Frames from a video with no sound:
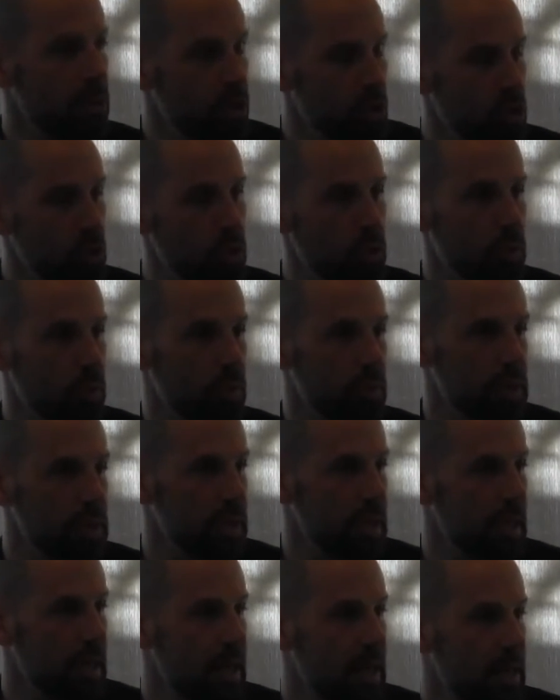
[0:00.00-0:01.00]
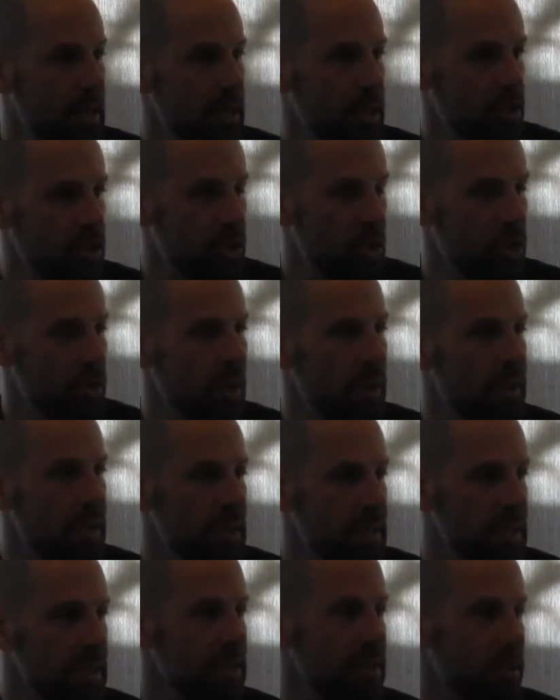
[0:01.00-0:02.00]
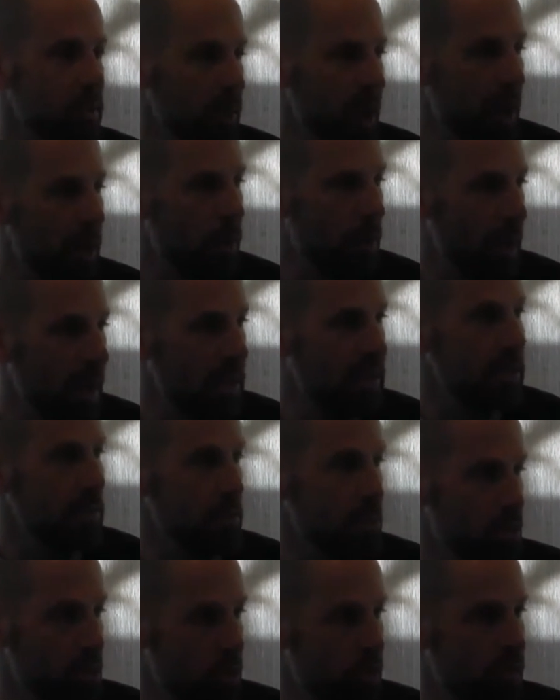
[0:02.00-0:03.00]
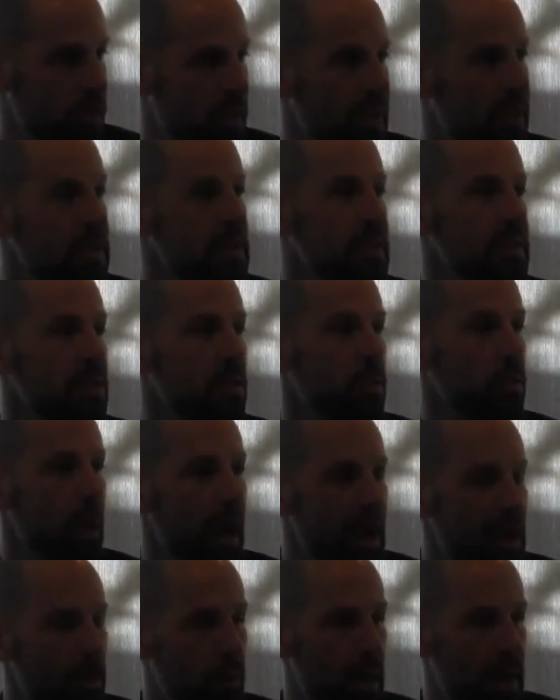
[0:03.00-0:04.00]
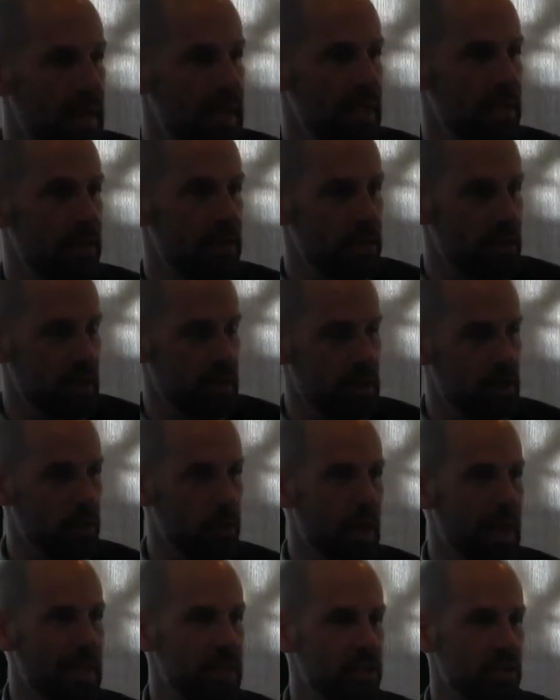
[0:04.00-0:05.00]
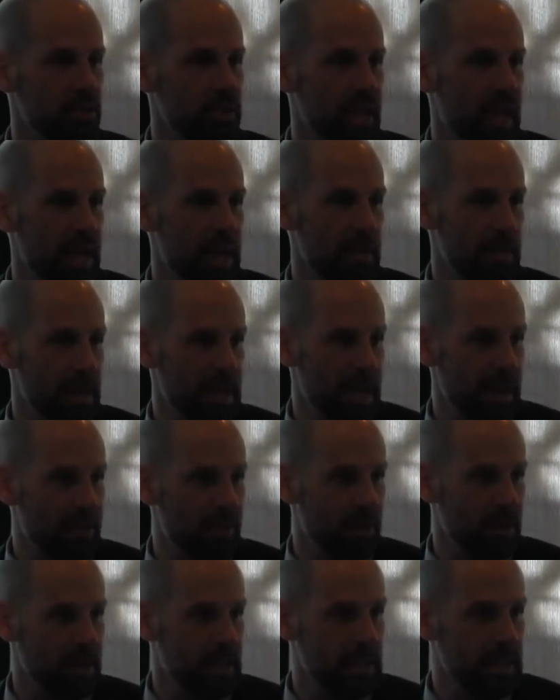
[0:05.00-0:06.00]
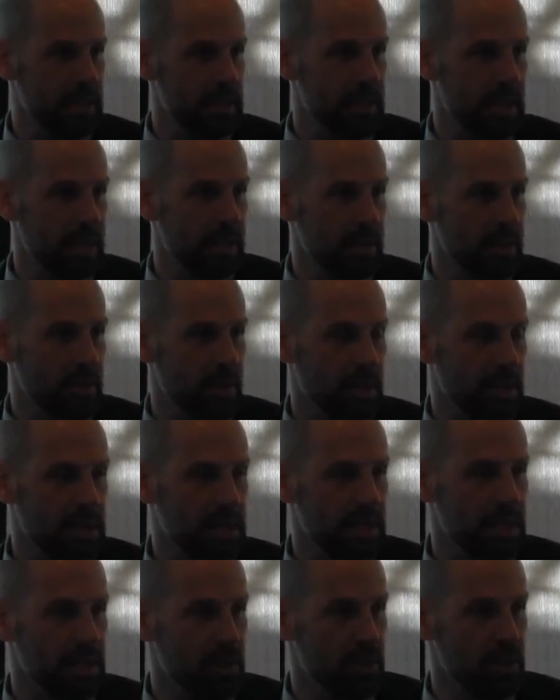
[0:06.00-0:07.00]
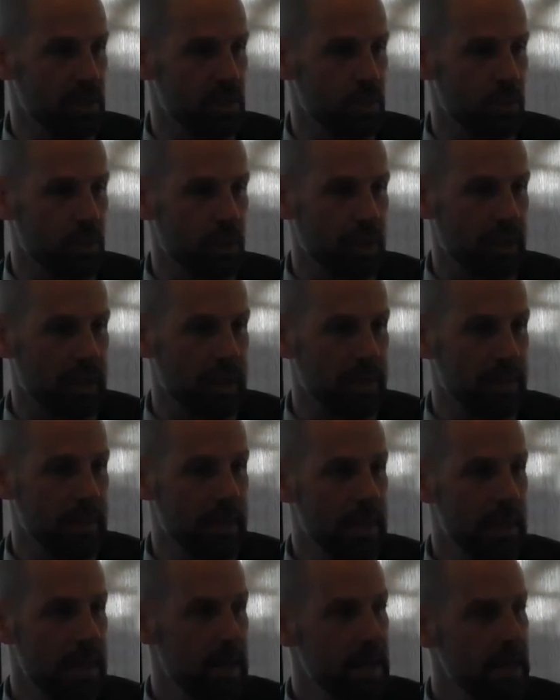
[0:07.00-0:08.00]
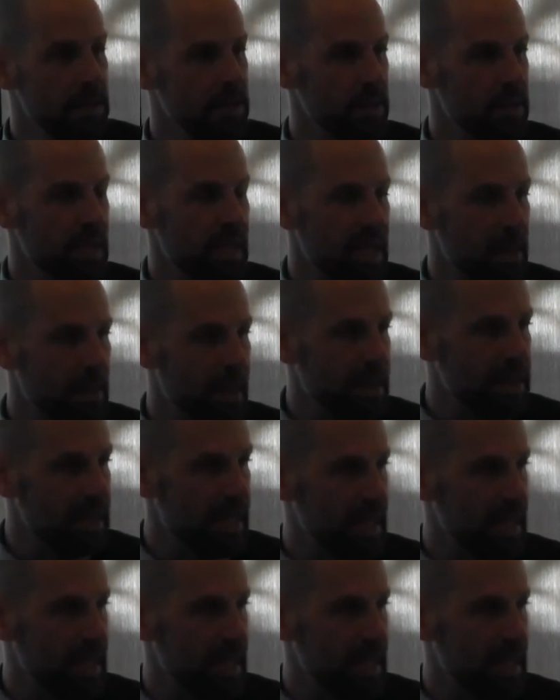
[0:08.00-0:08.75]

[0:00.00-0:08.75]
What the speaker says: used to show that this is the right way to move, this is the right way to direct your time and effort inside the organization you're working? So take about